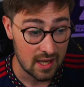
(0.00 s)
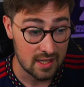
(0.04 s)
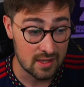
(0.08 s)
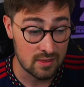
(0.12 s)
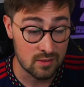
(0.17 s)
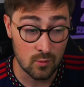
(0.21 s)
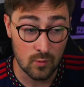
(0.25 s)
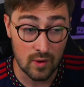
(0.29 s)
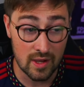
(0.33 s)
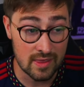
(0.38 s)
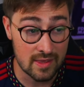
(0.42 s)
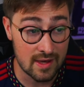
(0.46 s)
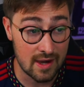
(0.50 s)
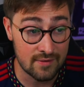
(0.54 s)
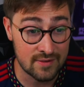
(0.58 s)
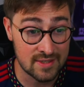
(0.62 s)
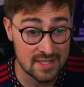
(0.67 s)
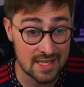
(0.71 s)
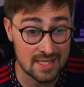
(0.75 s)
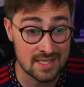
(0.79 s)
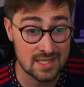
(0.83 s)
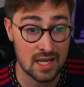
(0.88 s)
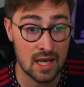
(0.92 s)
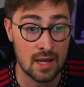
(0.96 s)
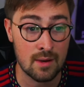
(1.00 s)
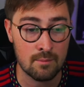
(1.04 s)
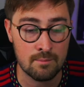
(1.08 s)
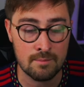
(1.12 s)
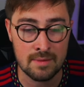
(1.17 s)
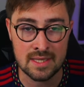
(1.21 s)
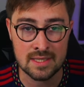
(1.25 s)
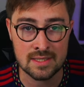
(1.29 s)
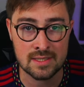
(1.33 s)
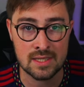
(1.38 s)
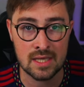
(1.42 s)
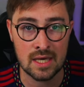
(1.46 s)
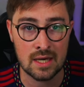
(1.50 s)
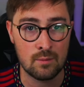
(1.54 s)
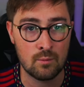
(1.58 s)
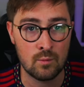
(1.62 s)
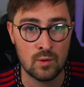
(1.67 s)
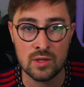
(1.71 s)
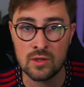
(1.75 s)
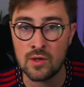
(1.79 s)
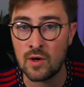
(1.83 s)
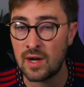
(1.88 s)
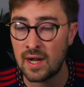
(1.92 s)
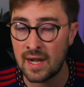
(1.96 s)
The way that I've set it up means that we're
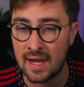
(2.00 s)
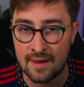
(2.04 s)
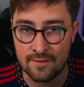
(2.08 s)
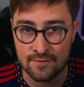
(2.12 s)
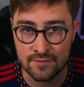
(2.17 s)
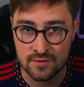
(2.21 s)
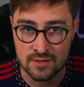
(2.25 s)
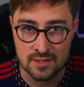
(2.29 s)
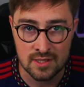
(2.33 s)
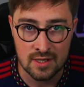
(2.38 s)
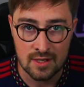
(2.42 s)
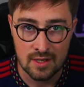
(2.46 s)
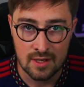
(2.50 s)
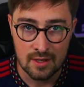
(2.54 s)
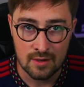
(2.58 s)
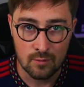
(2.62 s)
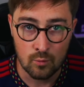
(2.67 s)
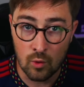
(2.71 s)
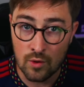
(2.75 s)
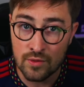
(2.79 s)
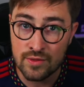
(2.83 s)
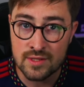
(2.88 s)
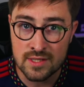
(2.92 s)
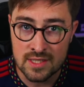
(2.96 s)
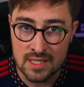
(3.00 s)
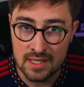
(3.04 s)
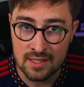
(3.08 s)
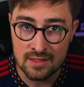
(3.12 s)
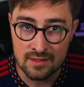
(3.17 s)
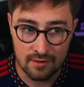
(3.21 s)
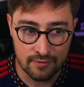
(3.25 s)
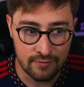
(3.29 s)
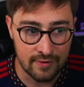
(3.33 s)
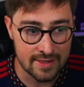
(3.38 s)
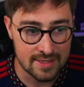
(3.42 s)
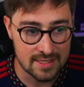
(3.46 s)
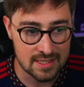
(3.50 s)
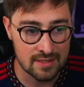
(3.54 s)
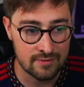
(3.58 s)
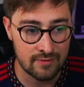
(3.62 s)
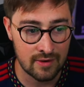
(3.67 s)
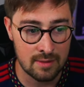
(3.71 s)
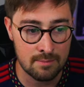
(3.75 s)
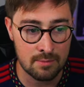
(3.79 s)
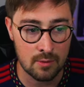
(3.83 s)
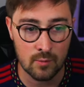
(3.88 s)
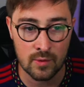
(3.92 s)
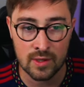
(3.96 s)
not left wanting
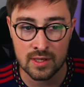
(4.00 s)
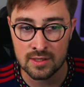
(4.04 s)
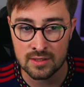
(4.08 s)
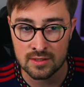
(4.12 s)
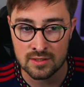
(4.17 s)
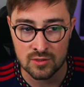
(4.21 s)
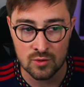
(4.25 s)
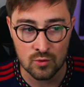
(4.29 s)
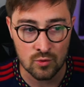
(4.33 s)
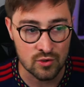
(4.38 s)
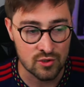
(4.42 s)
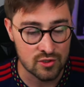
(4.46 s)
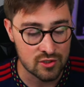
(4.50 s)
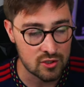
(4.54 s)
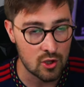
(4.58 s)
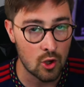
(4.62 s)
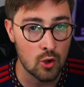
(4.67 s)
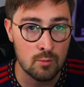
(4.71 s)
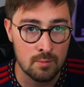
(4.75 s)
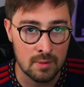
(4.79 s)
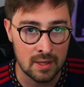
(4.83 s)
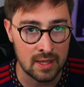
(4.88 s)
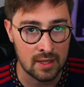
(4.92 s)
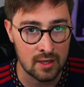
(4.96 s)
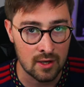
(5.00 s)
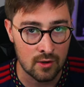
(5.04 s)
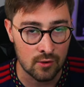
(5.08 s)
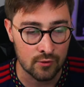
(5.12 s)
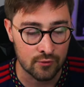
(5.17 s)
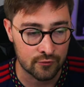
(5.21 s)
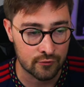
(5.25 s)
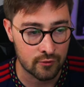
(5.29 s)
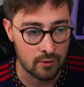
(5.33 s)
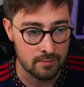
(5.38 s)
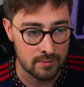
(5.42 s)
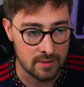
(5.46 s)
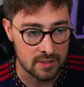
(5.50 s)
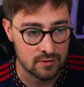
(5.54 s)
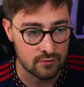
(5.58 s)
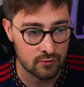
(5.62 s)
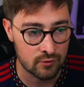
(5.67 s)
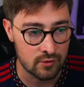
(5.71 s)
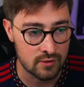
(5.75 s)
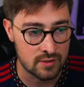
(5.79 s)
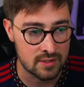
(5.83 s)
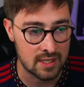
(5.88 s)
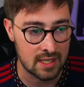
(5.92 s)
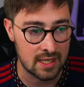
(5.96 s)
defensively, but we can score so many goals from this
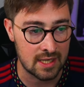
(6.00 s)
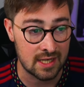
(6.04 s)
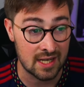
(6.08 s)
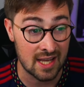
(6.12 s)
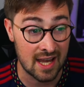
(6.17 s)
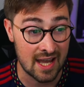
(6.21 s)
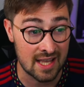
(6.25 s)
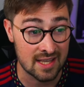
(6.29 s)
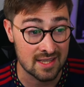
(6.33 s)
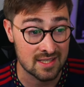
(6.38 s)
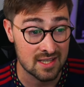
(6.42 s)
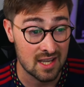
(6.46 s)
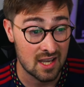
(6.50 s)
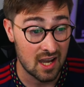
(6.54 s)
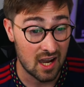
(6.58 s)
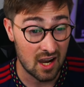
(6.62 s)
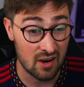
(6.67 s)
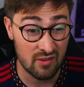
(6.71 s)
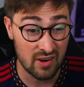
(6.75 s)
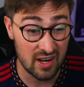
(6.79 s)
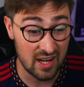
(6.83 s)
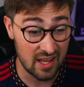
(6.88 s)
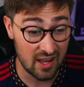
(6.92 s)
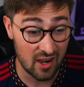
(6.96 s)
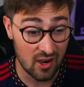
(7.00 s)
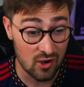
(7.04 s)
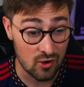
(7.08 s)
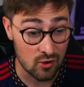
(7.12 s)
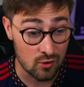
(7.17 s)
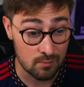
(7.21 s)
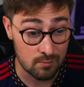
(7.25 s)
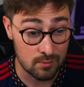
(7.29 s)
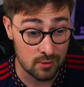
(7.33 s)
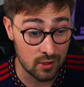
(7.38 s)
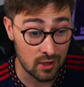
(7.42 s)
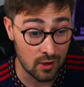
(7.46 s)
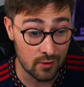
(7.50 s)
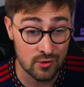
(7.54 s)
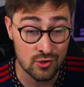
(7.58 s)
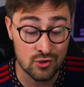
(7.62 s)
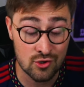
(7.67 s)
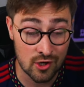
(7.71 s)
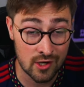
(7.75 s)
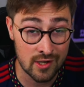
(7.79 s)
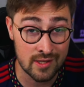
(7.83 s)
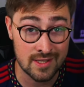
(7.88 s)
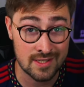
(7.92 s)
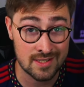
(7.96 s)
routine. And I really hope you go and
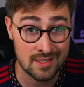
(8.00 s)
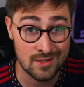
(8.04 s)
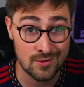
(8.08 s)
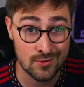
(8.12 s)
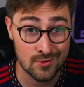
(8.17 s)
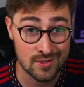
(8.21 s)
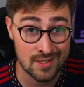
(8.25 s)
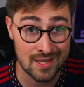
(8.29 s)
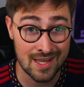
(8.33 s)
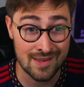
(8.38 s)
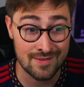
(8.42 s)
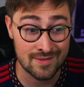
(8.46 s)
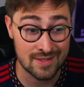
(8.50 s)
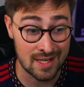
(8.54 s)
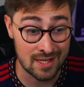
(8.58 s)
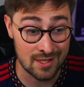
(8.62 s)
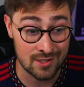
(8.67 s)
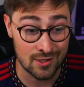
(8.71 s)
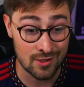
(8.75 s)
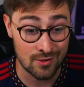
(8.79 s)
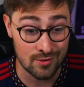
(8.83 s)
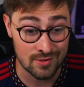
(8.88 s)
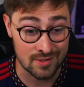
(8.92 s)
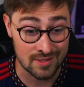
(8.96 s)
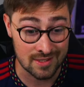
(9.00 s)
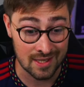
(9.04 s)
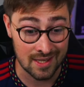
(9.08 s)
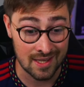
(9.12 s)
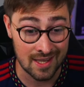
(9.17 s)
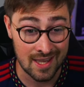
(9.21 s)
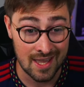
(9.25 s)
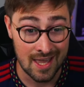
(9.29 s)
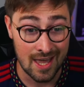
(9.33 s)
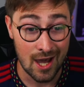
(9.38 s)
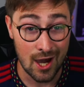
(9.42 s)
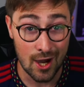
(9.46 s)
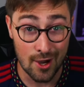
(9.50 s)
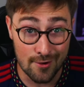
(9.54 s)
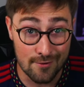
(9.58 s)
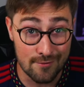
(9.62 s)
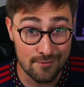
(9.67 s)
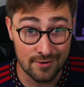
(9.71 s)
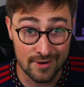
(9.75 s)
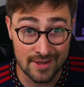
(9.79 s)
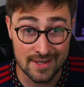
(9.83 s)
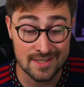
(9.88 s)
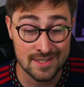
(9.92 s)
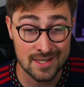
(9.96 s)
try this in your saves and use it.
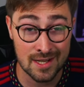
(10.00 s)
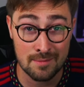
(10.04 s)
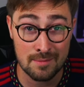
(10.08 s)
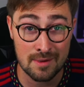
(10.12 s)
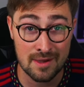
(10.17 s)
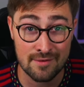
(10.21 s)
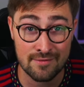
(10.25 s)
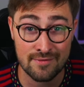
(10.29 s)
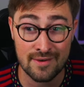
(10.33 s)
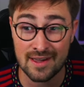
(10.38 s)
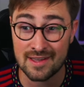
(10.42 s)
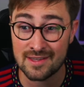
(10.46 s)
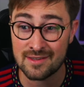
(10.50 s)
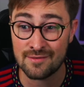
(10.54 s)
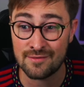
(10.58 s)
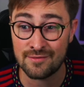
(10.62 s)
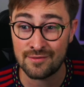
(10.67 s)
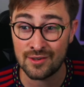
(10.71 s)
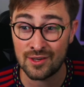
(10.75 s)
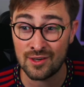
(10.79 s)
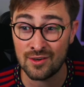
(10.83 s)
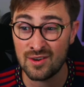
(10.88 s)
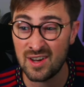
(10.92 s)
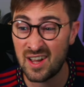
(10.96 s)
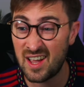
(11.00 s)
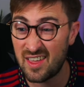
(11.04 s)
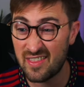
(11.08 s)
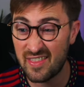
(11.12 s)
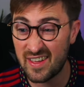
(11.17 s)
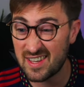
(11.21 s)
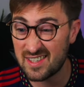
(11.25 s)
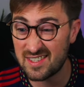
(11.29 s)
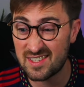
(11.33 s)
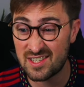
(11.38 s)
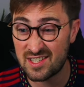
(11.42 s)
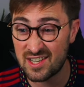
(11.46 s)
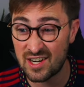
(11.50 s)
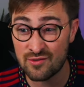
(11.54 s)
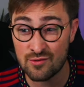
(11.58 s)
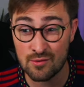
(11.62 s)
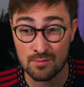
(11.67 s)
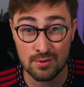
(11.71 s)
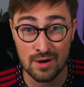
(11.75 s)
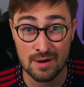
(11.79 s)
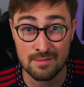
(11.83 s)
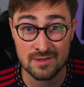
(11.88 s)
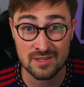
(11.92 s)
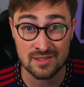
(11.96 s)
Hopefully it's going to be effective for you. That's the general
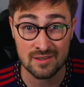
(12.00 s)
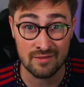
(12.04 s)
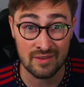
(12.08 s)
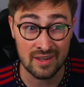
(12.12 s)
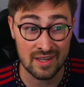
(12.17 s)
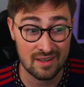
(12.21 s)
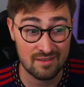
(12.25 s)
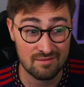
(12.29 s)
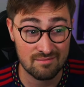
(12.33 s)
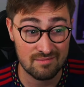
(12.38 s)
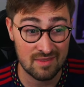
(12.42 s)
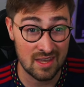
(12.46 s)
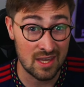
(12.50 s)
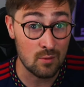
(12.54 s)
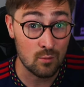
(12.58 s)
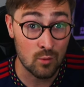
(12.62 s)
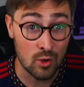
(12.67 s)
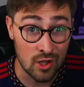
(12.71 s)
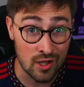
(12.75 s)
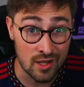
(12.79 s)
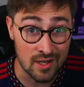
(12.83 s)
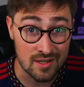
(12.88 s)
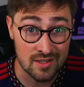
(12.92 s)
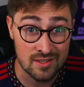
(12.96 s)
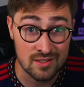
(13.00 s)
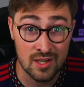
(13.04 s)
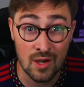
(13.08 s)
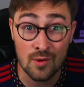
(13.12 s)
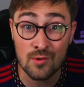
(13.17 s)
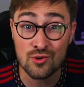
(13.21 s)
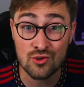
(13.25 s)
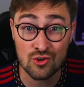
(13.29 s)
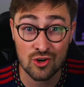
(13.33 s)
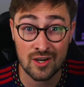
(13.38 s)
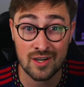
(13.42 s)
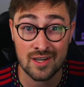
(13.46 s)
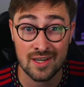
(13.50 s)
premise of it. It works. Go and try